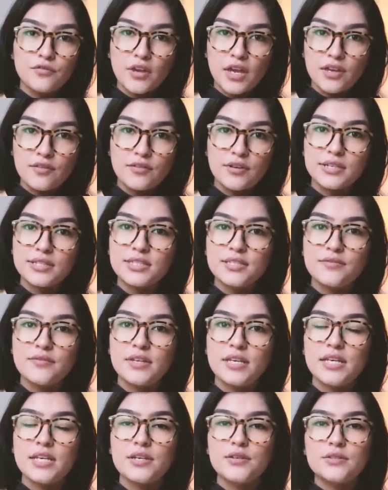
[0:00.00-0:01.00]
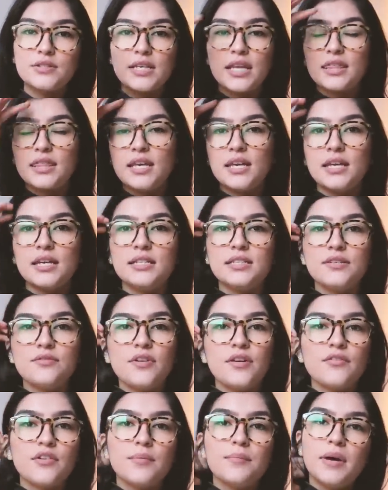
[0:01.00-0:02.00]
favorites videos at the end
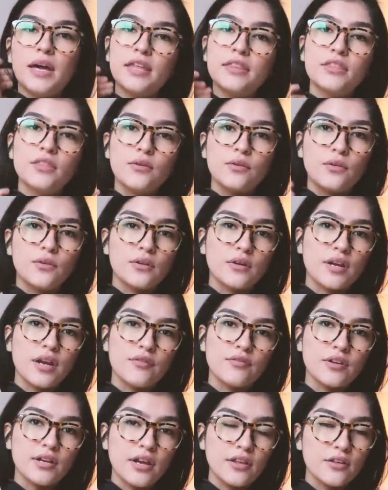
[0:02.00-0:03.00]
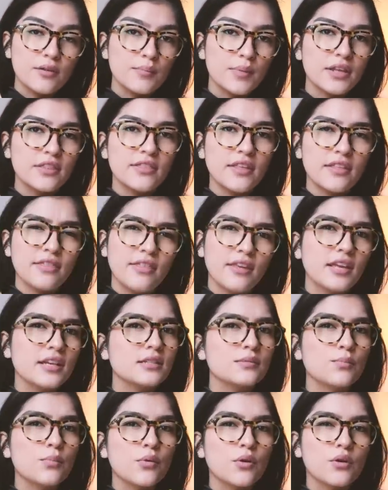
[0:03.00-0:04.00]
of every month or every other month, I think
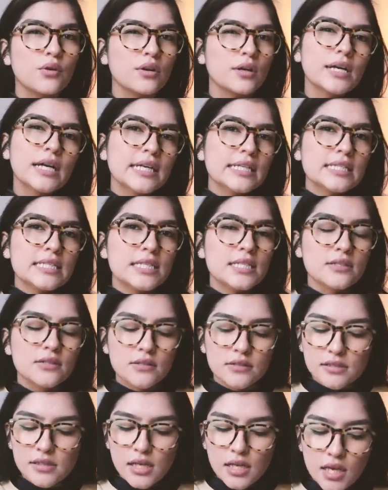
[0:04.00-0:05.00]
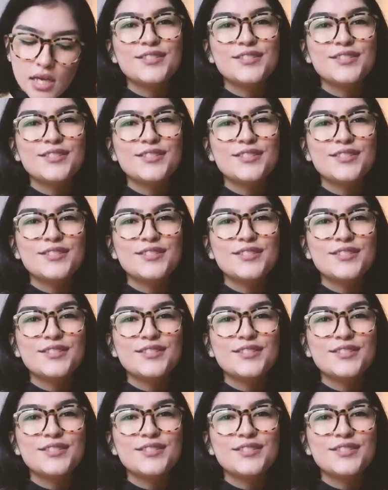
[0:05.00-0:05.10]
is more ideal.